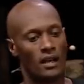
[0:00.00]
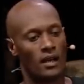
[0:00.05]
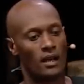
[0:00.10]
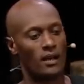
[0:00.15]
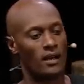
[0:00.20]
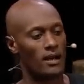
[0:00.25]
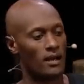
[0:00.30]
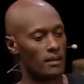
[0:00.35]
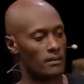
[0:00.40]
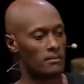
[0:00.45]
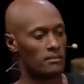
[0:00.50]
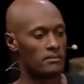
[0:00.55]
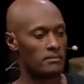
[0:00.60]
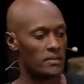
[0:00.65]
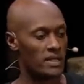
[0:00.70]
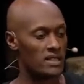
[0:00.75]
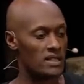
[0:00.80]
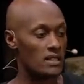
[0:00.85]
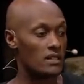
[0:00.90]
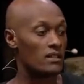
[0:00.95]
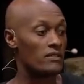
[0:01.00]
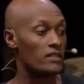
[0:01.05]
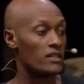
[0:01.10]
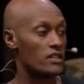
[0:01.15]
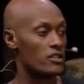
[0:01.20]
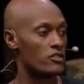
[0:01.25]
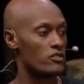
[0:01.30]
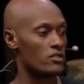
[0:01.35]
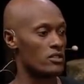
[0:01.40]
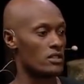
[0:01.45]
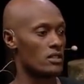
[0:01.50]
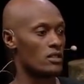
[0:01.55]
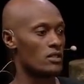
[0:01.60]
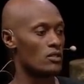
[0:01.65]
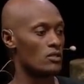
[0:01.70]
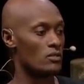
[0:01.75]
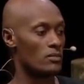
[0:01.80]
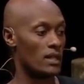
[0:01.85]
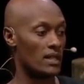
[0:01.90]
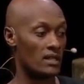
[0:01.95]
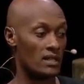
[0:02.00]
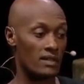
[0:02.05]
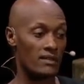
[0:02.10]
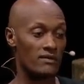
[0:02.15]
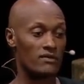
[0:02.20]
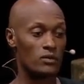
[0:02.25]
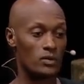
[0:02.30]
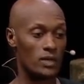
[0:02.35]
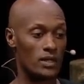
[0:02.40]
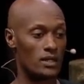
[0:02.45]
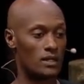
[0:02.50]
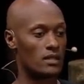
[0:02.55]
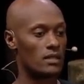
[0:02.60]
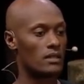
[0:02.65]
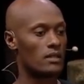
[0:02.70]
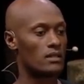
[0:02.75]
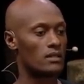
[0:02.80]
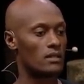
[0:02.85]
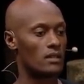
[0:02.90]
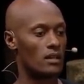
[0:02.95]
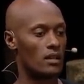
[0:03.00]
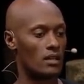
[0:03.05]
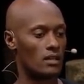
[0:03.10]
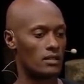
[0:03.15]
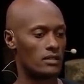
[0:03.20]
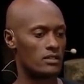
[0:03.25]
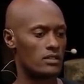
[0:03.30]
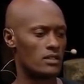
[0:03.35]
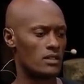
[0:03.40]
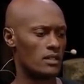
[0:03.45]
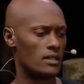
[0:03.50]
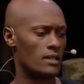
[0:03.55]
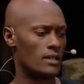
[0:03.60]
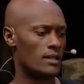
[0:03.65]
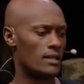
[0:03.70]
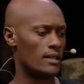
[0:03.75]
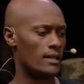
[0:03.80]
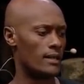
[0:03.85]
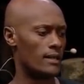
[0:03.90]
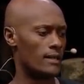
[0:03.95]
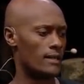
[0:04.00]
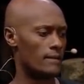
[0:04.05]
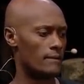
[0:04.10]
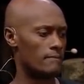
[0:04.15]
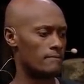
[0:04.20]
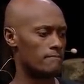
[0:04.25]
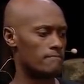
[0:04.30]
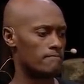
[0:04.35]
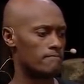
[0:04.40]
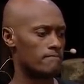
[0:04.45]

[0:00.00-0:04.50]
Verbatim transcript: Um, my dean of history, whom I lived with in college, um,